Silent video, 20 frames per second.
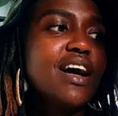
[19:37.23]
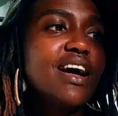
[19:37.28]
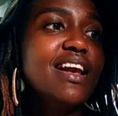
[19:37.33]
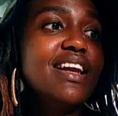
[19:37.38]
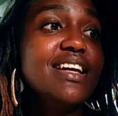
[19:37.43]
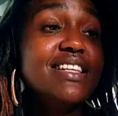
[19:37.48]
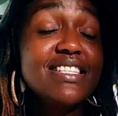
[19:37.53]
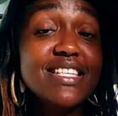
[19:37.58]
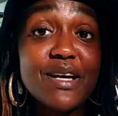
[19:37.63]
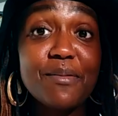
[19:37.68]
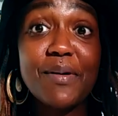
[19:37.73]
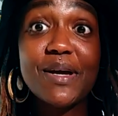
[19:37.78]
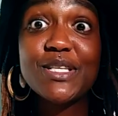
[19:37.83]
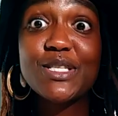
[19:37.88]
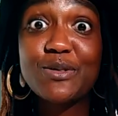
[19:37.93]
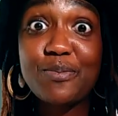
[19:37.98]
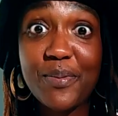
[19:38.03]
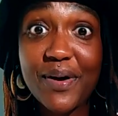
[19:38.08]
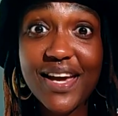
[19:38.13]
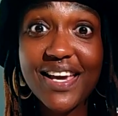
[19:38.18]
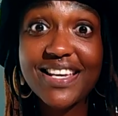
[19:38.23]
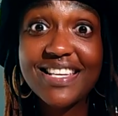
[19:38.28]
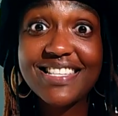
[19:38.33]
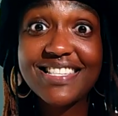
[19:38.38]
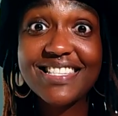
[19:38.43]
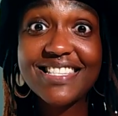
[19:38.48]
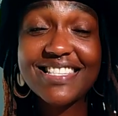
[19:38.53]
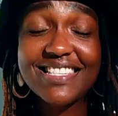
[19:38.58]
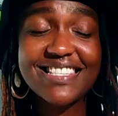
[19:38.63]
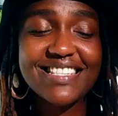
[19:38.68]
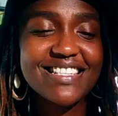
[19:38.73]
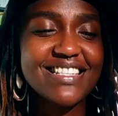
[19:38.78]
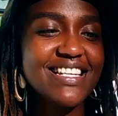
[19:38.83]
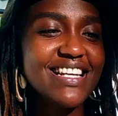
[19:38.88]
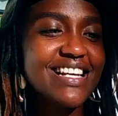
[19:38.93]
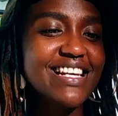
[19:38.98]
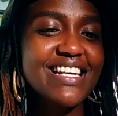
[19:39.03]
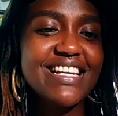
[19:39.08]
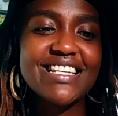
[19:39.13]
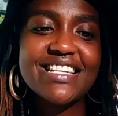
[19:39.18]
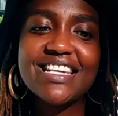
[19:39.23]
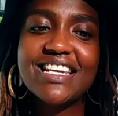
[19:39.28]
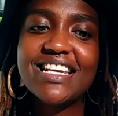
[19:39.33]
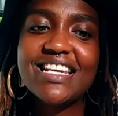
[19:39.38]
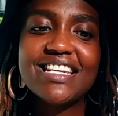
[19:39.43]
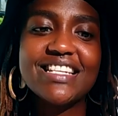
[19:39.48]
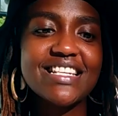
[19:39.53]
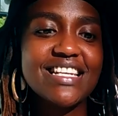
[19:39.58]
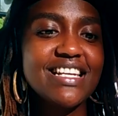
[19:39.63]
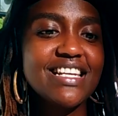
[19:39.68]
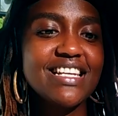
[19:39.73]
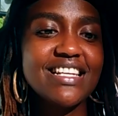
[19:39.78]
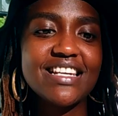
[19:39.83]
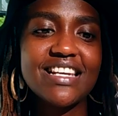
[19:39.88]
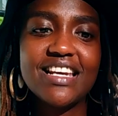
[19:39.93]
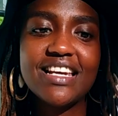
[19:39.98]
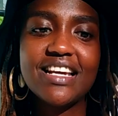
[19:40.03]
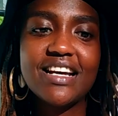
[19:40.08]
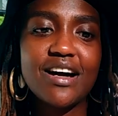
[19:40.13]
cleansing my space really